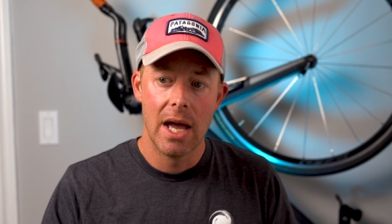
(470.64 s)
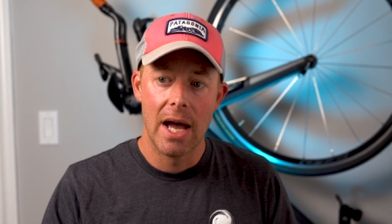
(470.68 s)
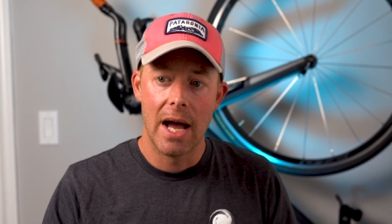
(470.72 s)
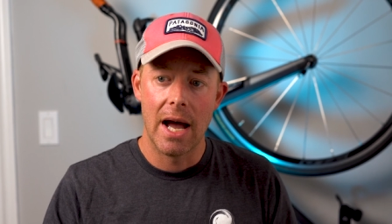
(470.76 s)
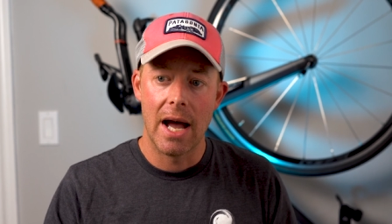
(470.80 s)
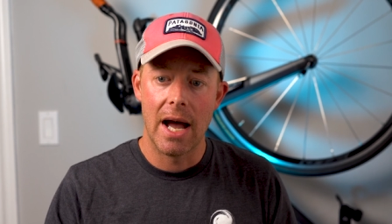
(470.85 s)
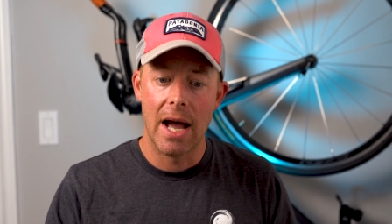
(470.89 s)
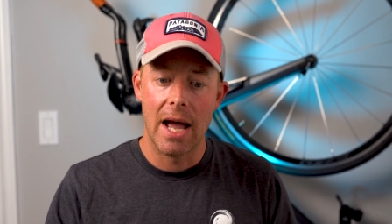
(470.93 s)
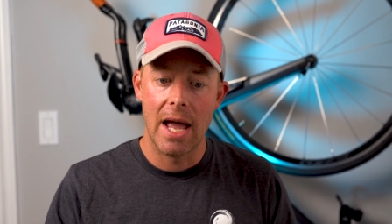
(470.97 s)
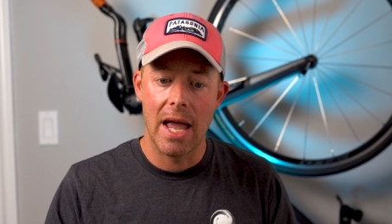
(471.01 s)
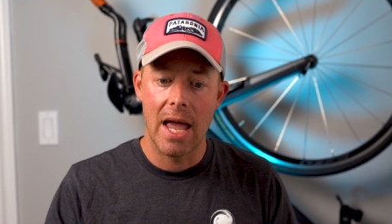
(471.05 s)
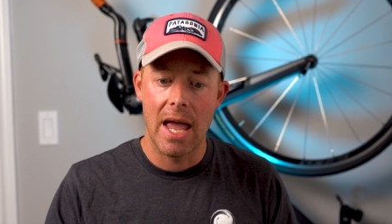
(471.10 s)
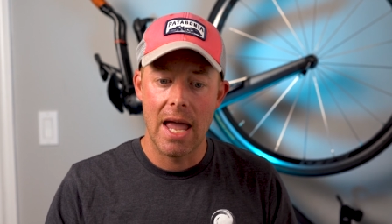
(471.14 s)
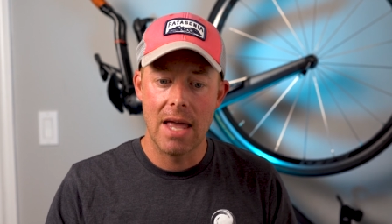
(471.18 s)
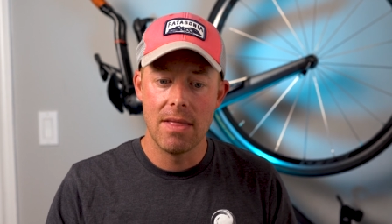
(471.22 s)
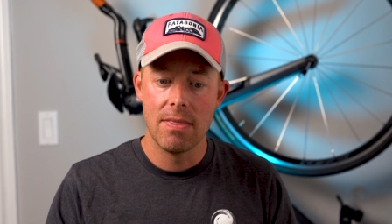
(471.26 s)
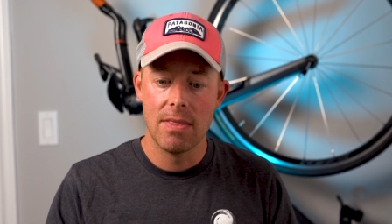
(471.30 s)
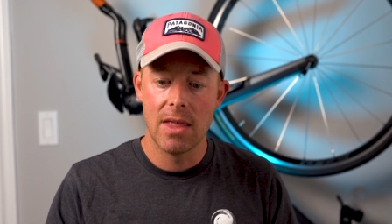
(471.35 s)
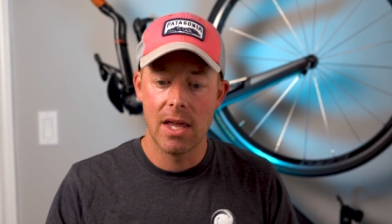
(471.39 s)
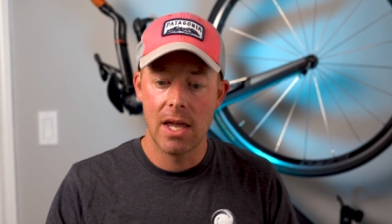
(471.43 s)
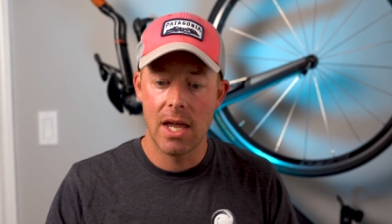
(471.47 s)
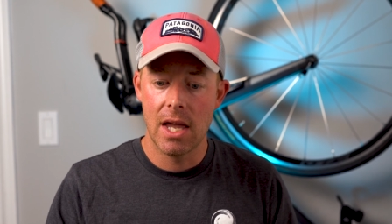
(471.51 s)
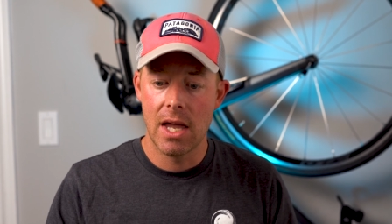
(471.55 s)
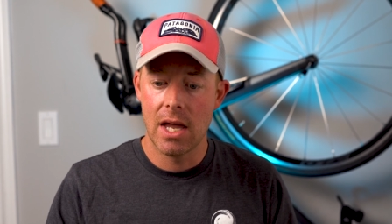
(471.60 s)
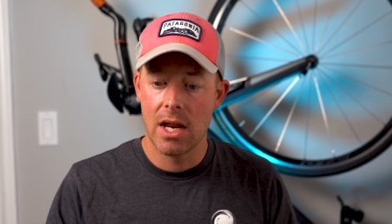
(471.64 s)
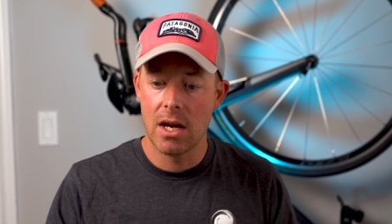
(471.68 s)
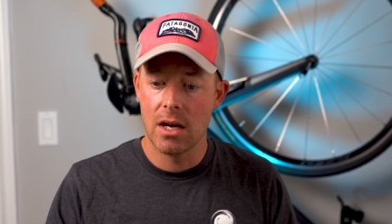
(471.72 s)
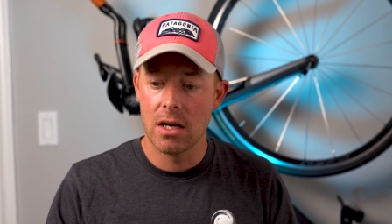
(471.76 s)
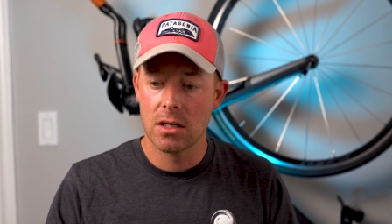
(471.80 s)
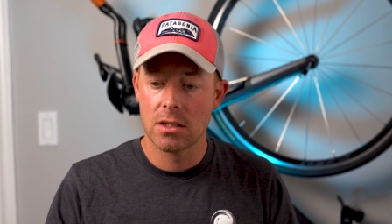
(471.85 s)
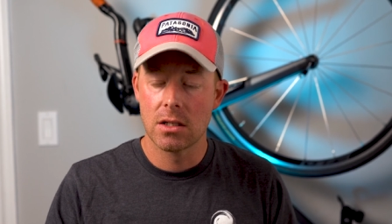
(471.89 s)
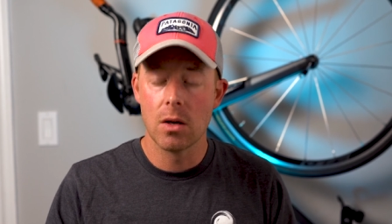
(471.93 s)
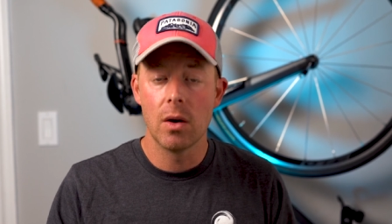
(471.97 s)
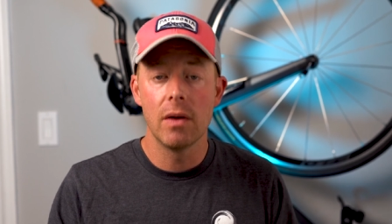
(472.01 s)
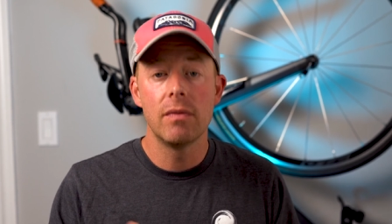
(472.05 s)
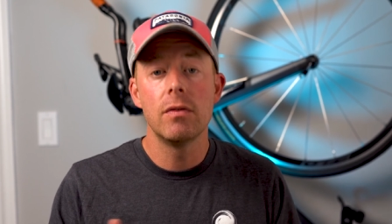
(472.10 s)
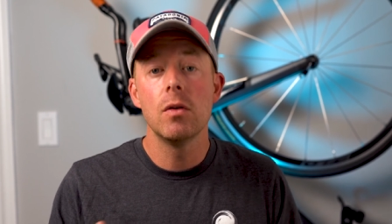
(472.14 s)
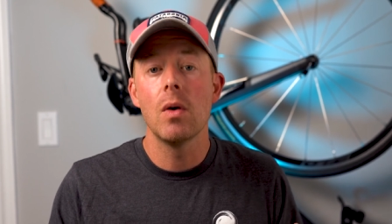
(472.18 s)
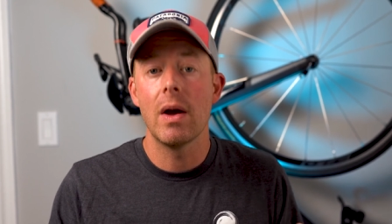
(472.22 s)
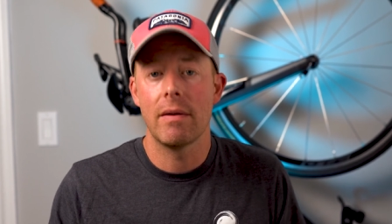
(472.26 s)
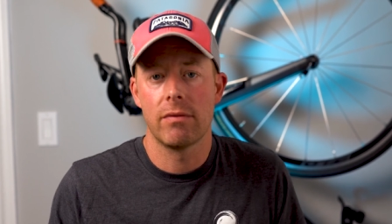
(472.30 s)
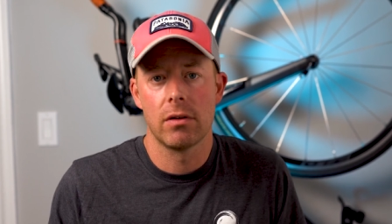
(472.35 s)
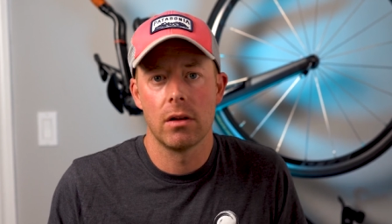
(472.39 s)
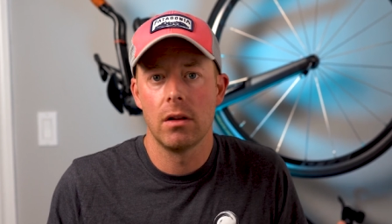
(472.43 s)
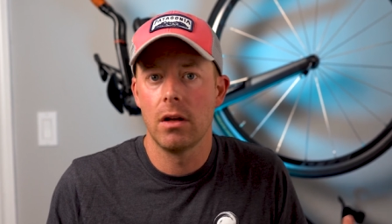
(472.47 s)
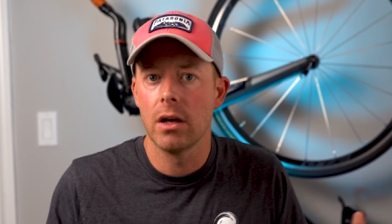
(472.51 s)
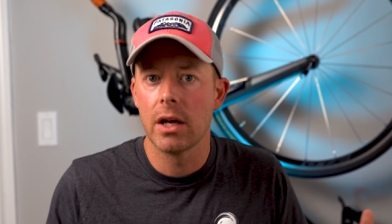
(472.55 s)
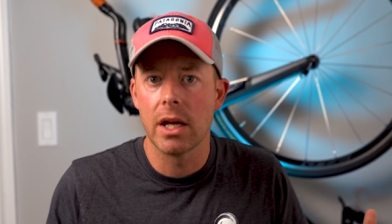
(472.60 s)
Uh, and then, so if you
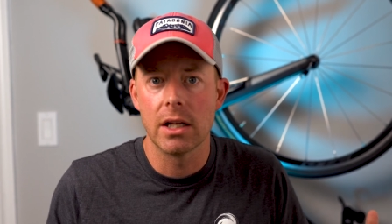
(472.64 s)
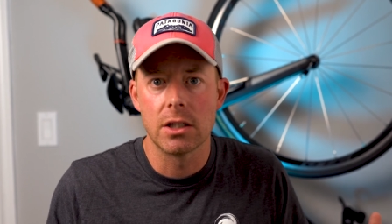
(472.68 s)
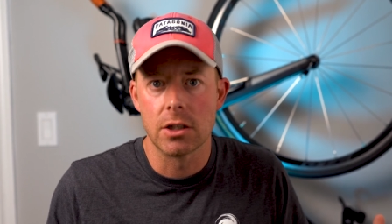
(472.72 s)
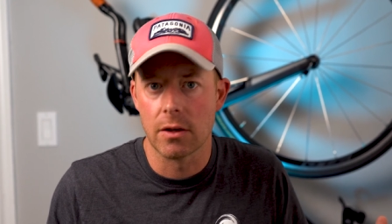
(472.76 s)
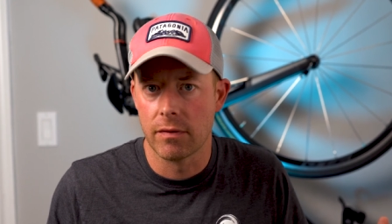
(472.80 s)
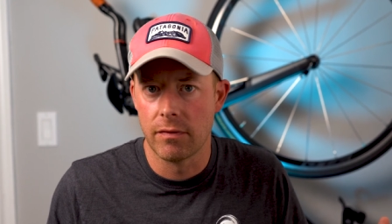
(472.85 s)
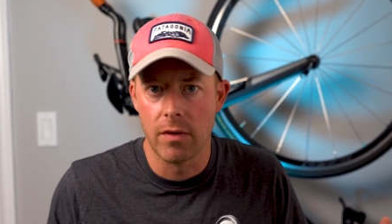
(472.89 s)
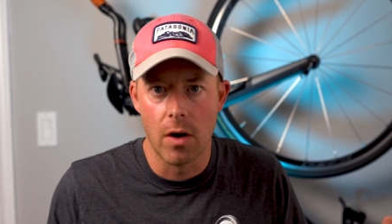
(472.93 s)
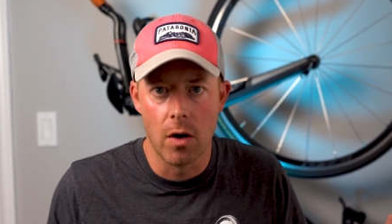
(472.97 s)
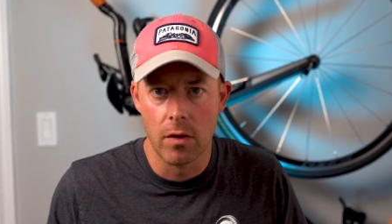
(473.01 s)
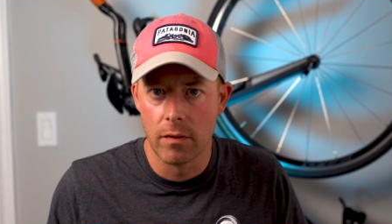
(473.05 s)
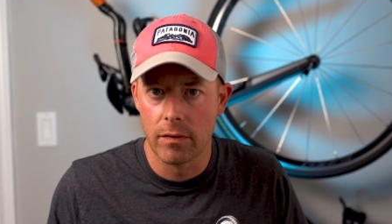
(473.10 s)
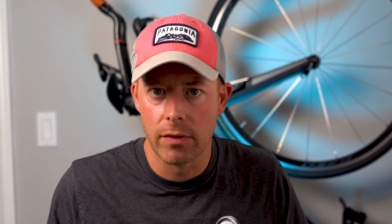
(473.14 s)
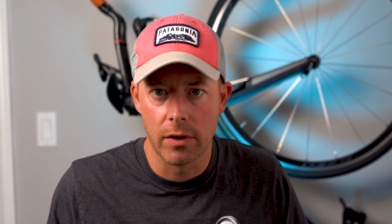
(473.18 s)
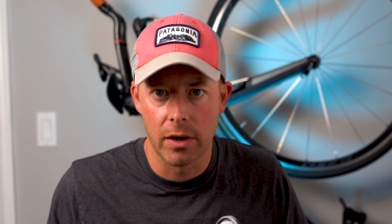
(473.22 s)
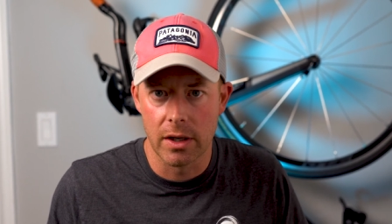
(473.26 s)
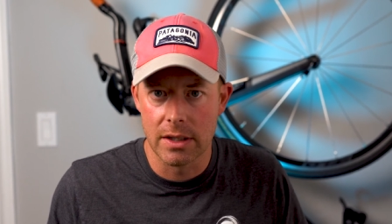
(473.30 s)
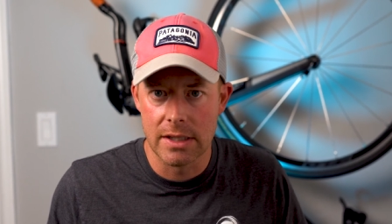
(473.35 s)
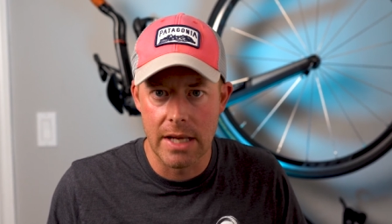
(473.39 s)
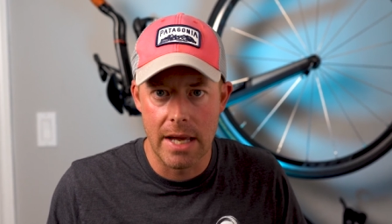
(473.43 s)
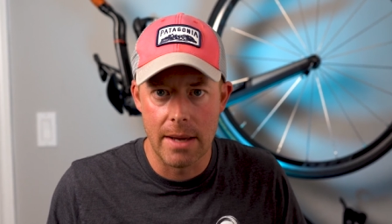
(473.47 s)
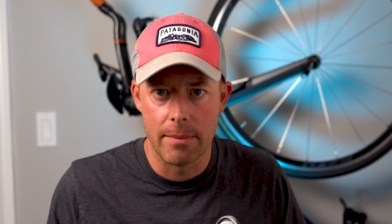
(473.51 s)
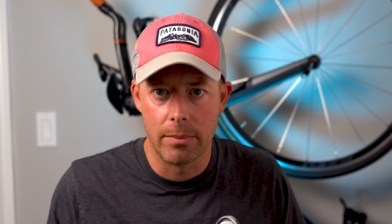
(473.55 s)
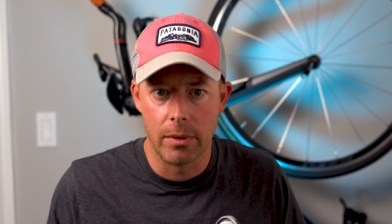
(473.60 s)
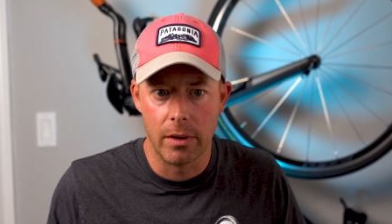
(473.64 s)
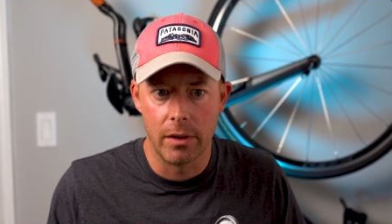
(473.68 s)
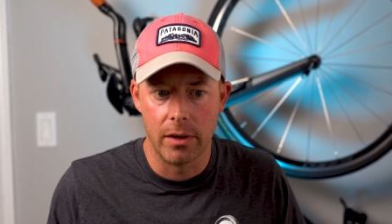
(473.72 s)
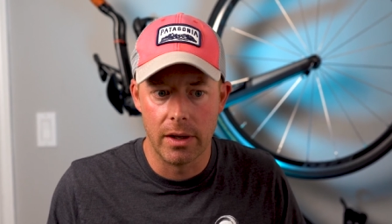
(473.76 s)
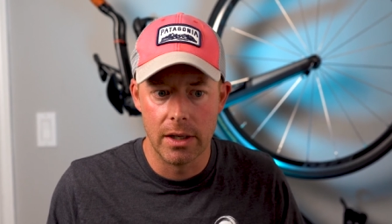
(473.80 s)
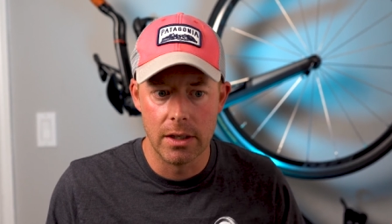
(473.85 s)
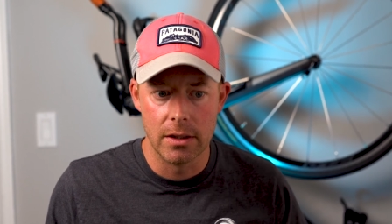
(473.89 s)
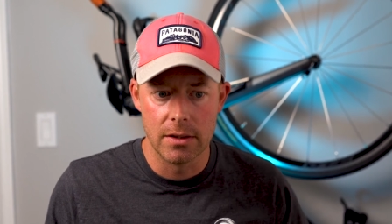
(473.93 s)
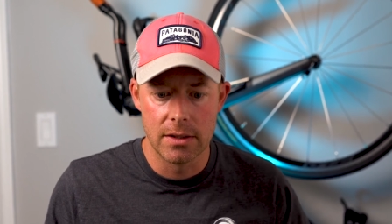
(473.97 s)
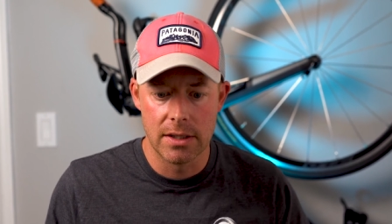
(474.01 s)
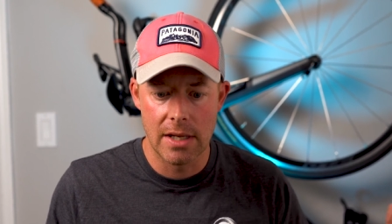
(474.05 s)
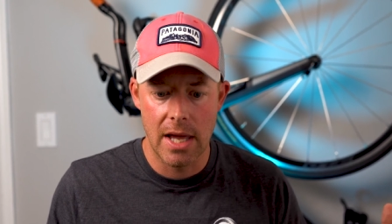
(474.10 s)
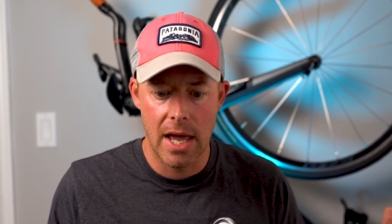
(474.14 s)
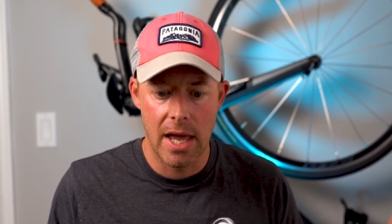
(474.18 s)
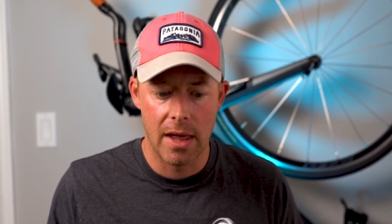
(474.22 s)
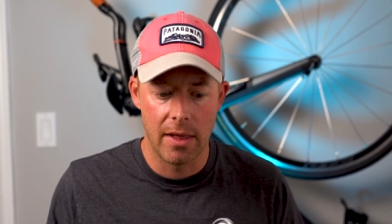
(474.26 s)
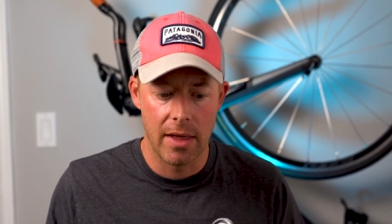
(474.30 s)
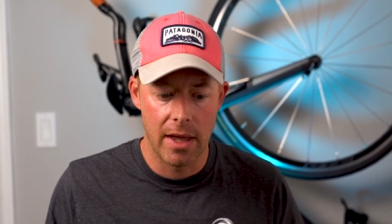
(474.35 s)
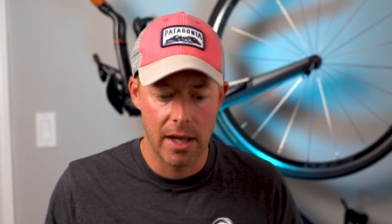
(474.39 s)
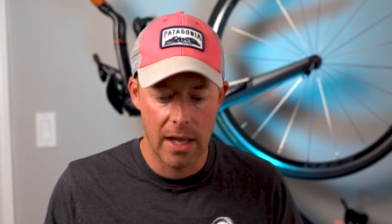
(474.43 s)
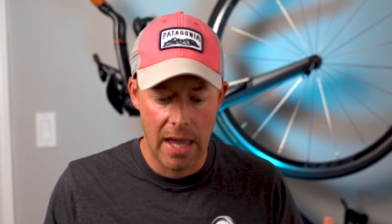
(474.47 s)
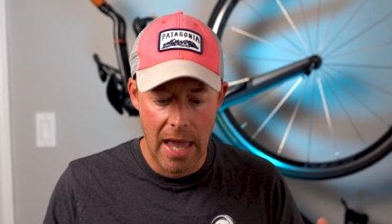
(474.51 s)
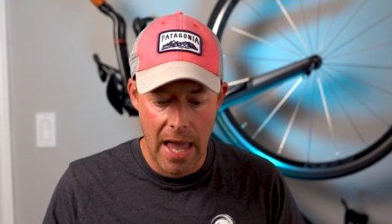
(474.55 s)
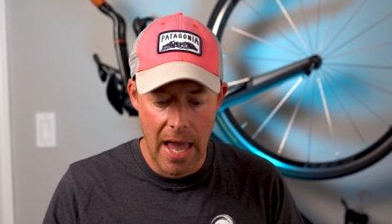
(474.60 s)
ever look at your phone, for example, and you say
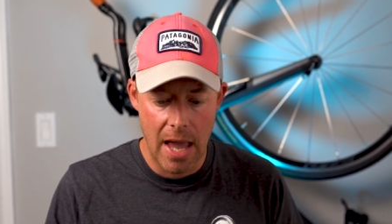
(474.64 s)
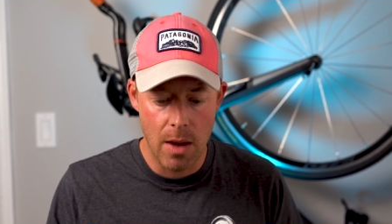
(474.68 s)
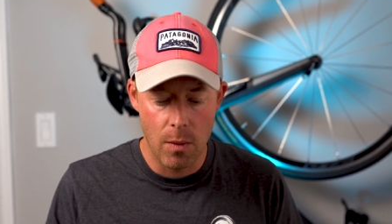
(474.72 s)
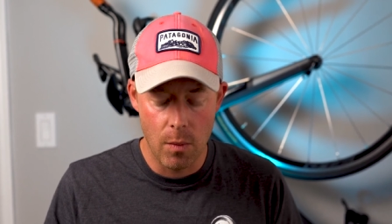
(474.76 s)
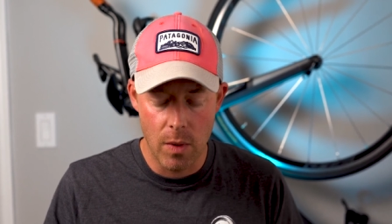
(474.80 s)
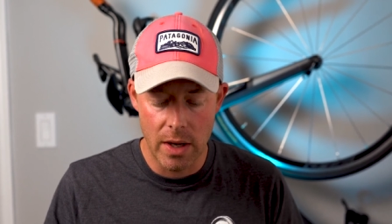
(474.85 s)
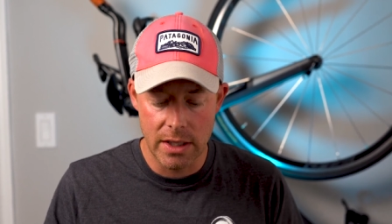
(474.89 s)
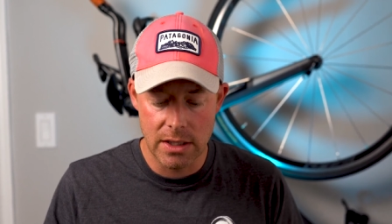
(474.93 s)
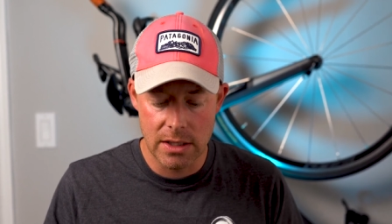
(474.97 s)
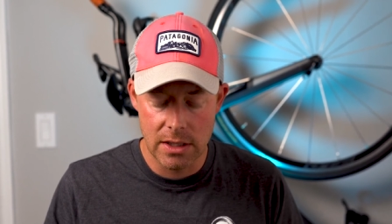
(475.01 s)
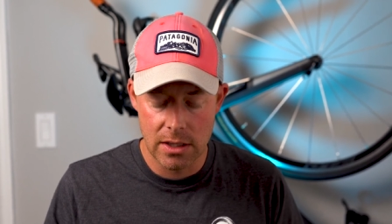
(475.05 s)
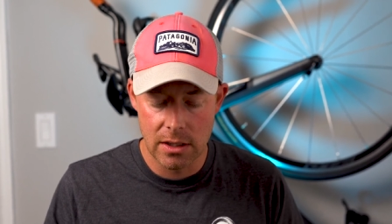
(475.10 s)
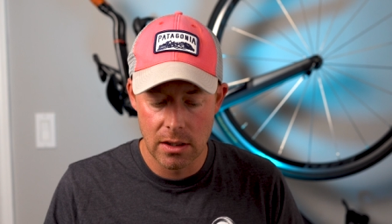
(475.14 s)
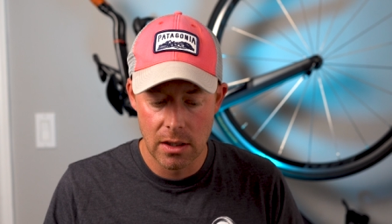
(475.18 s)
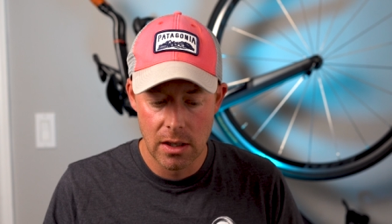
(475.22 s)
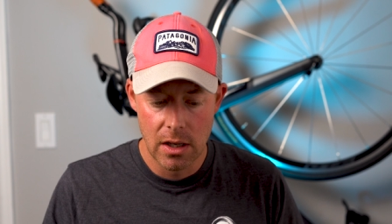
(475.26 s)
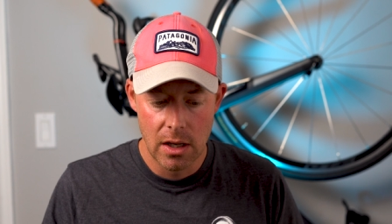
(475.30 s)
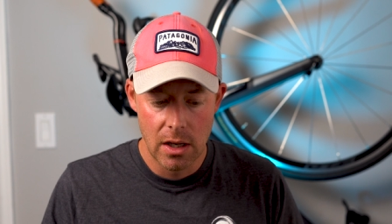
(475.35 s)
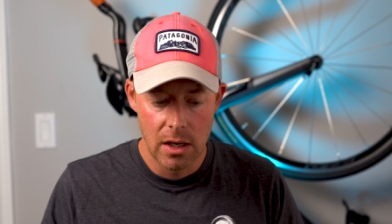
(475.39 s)
like, hey, what's,